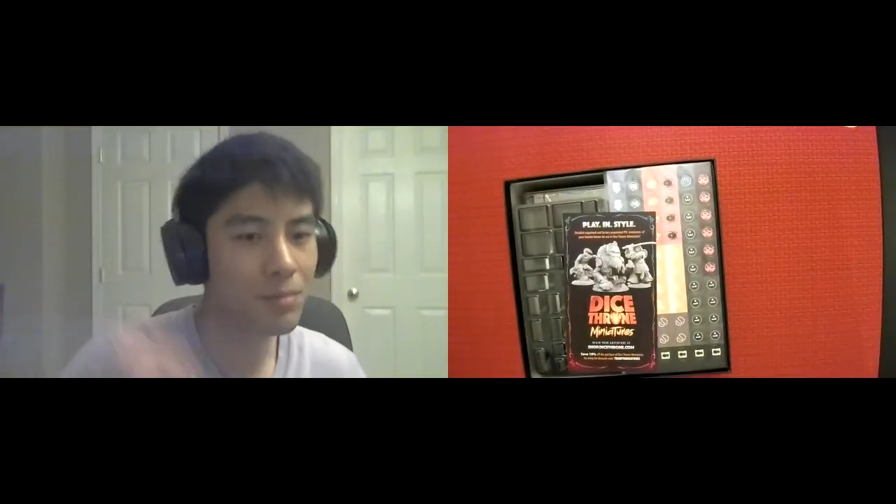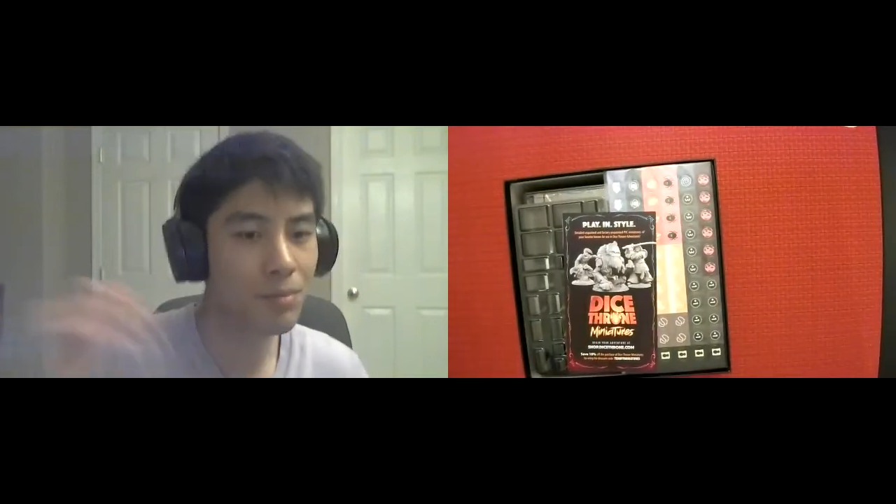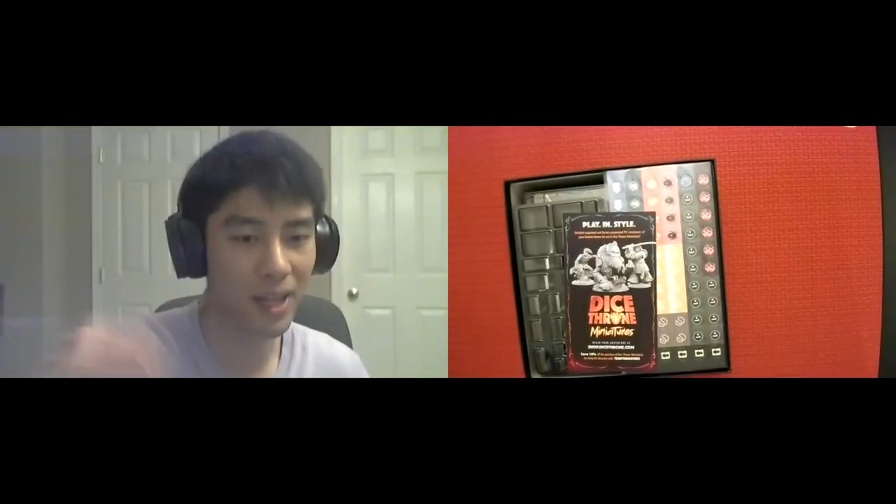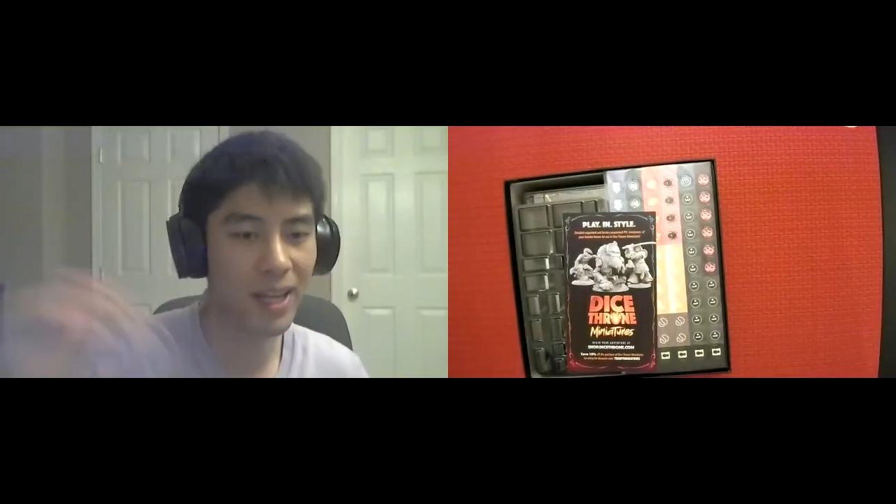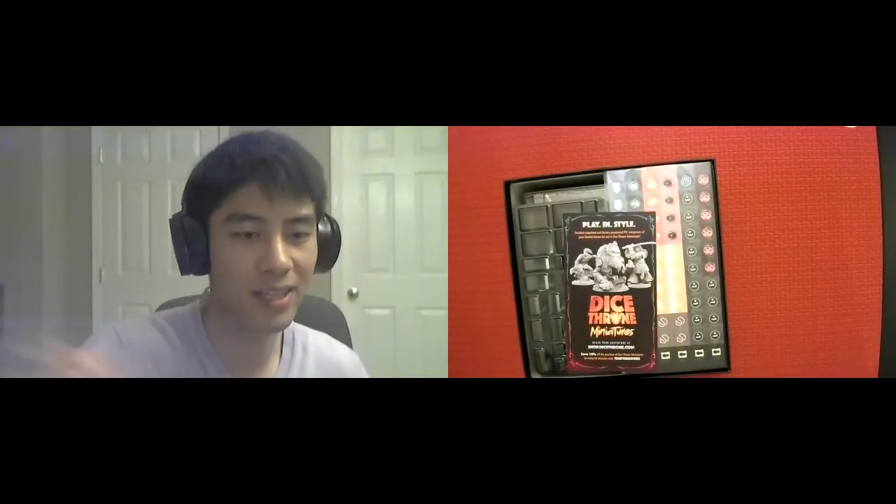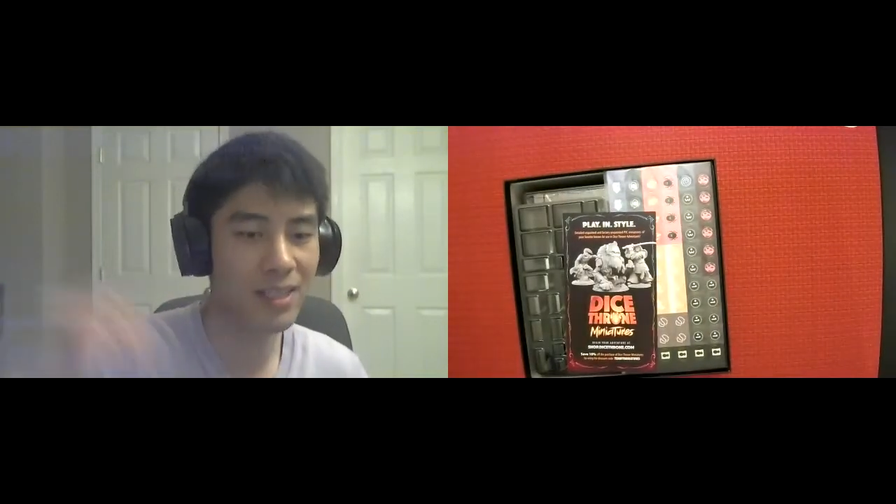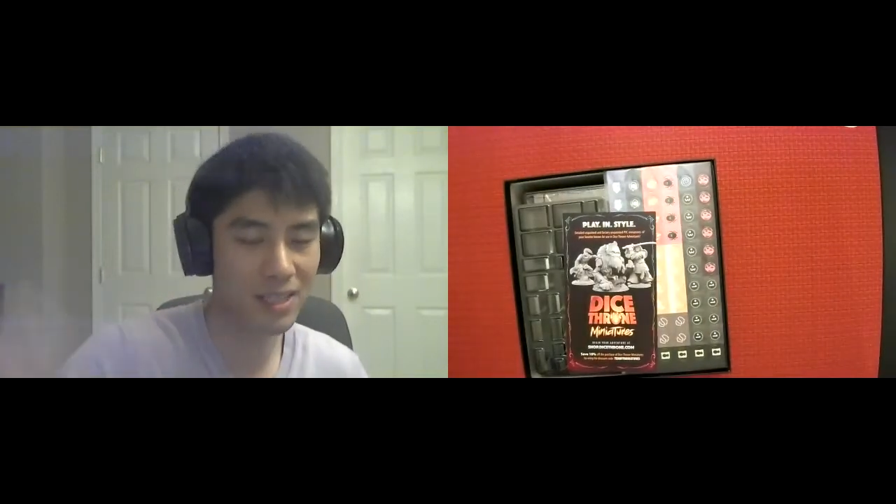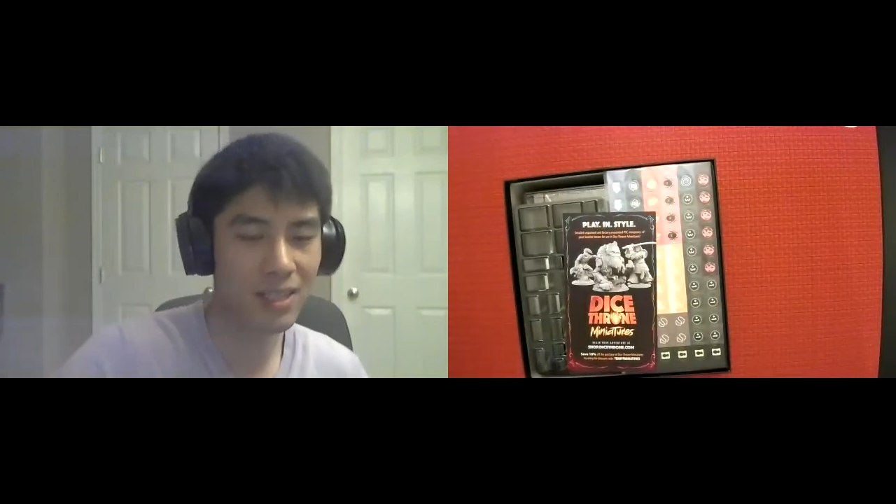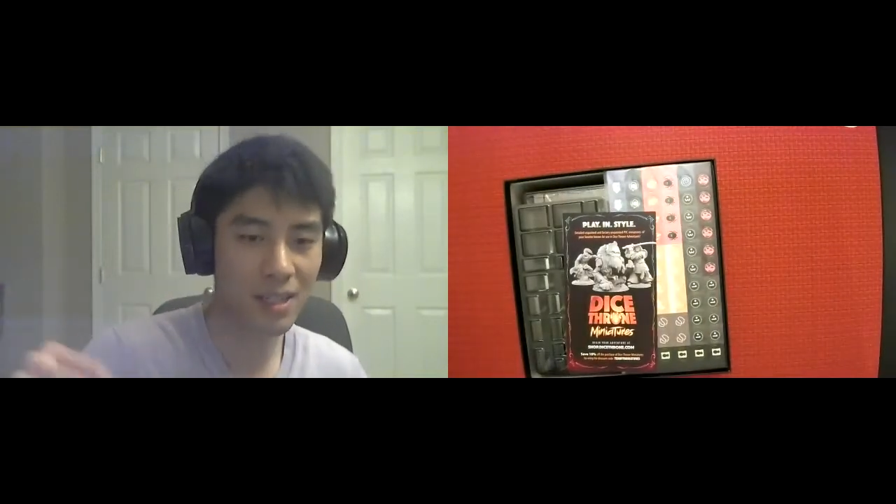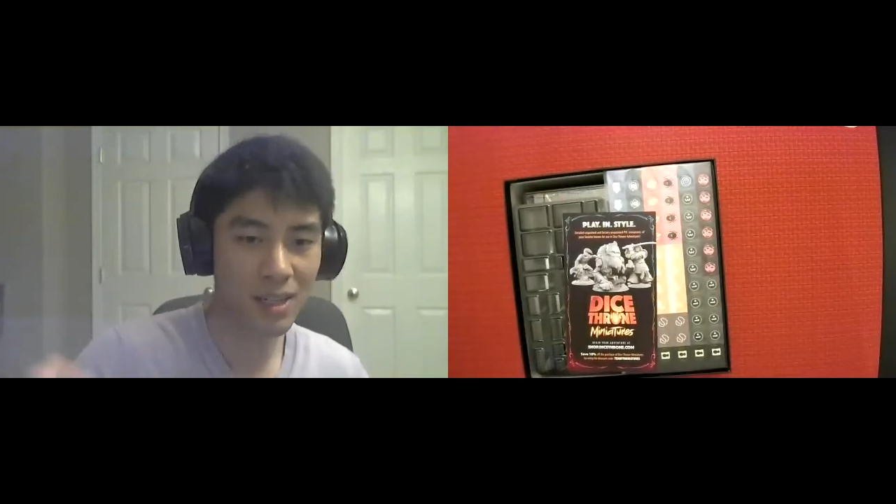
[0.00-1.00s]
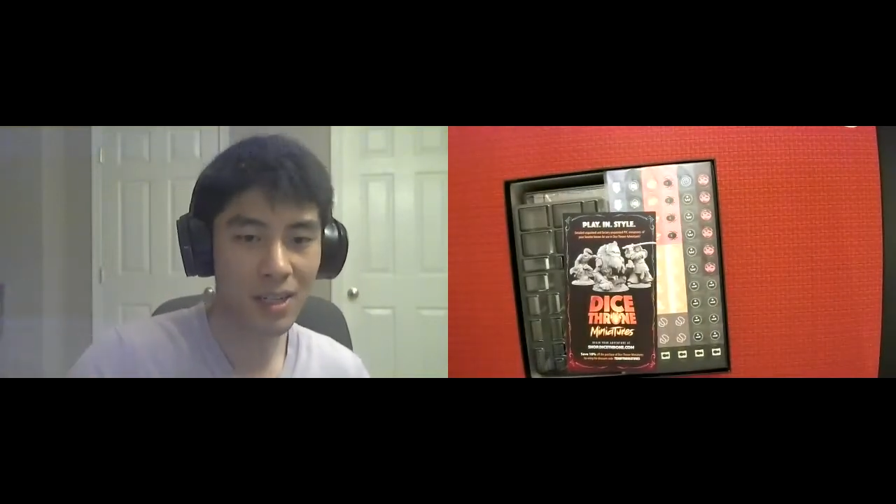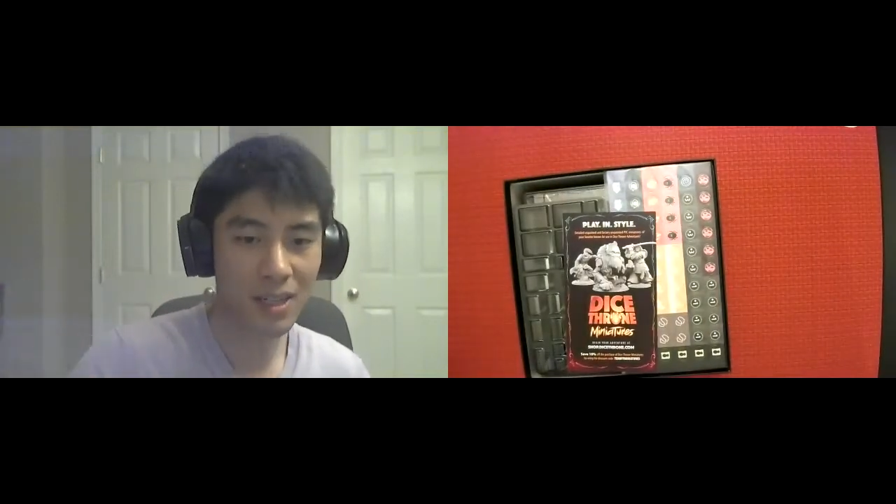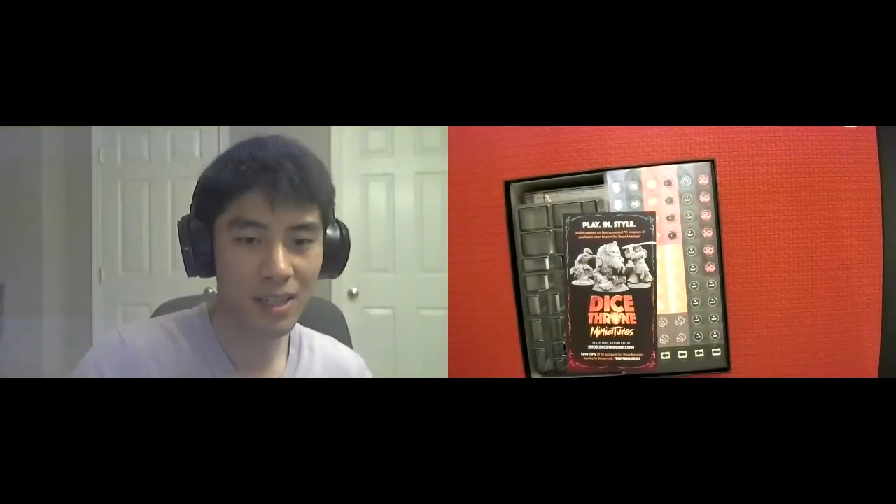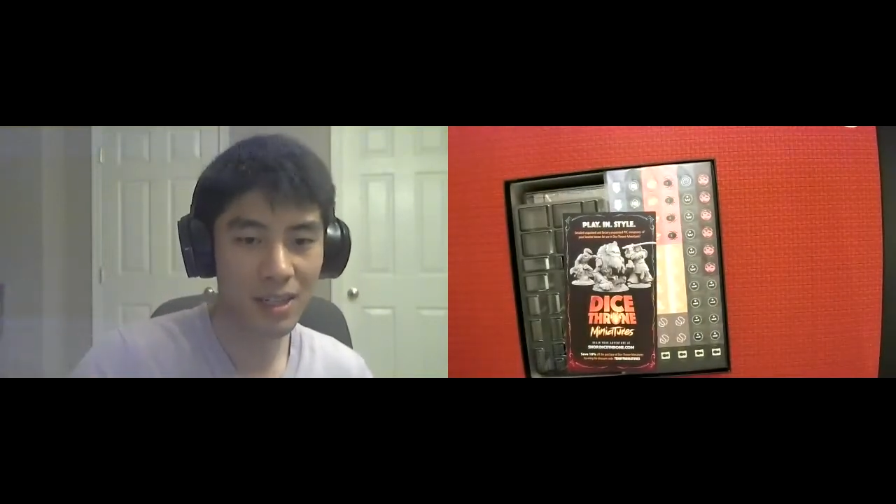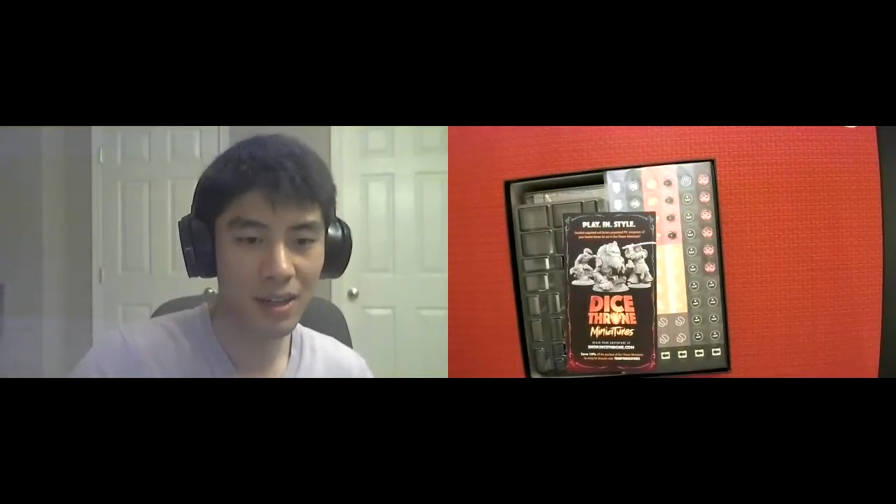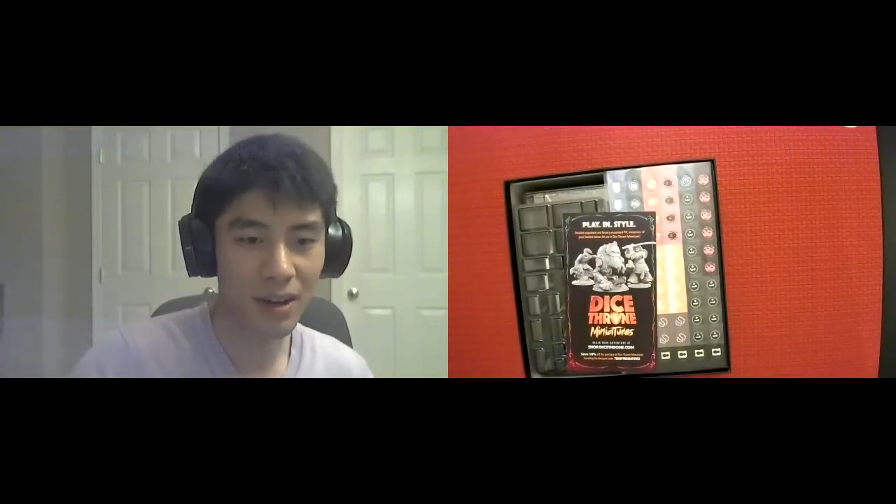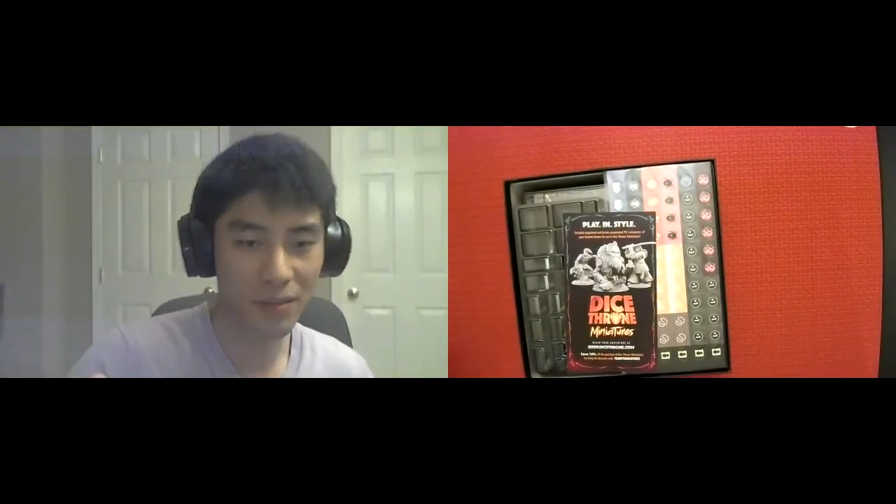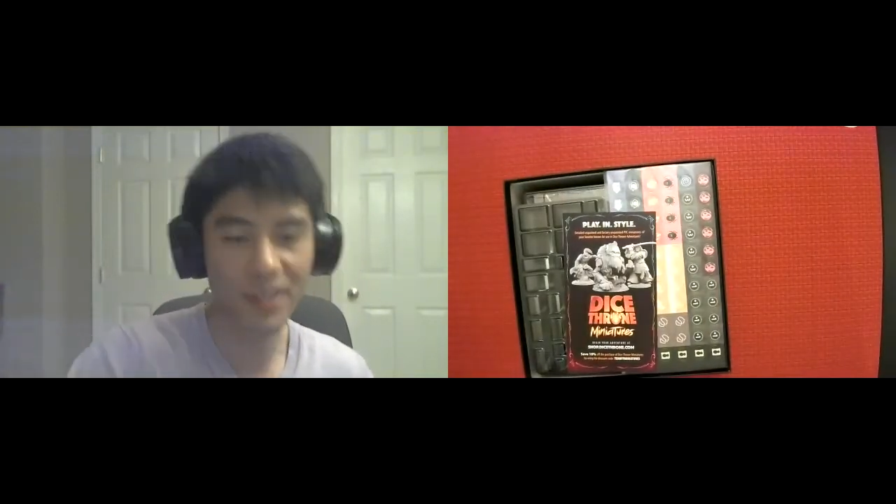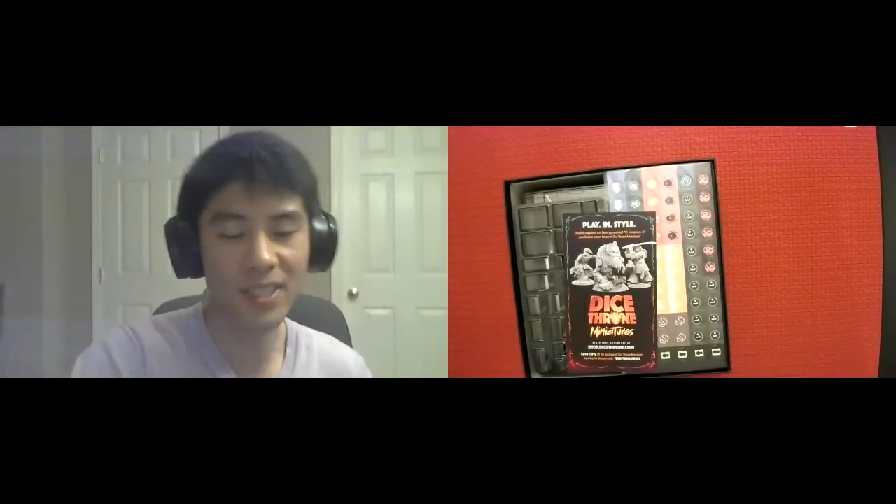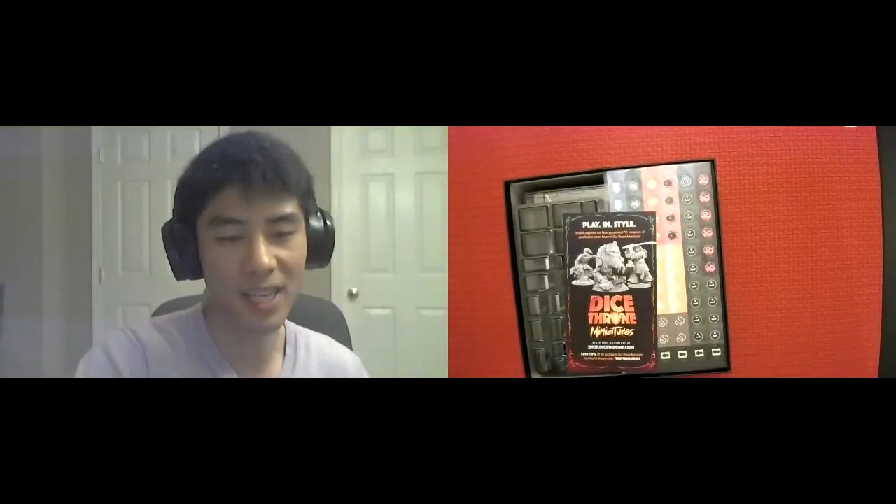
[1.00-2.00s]
plays of
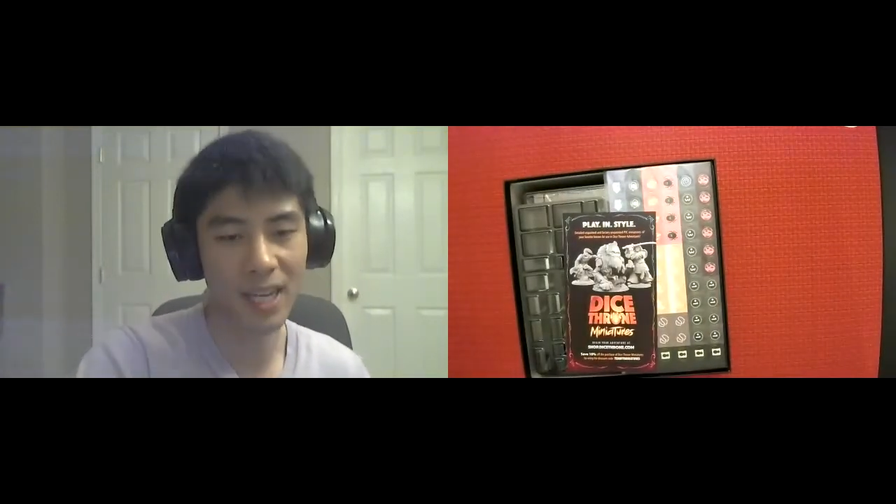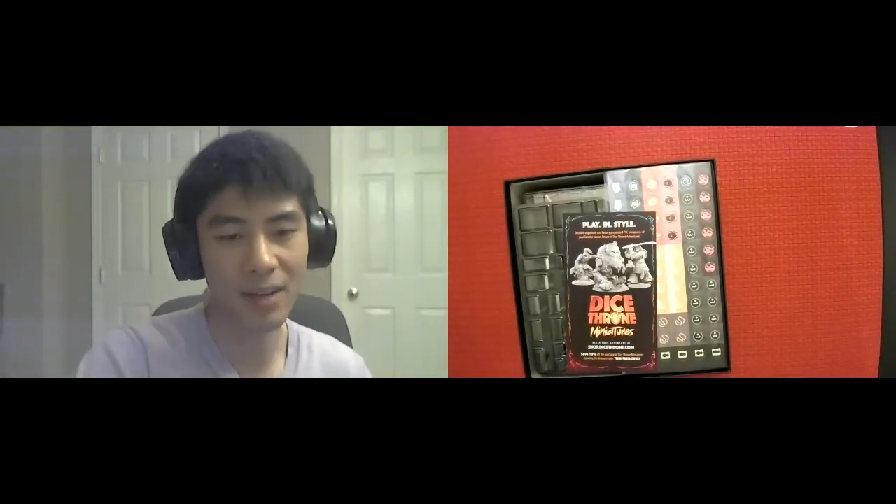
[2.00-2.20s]
this game.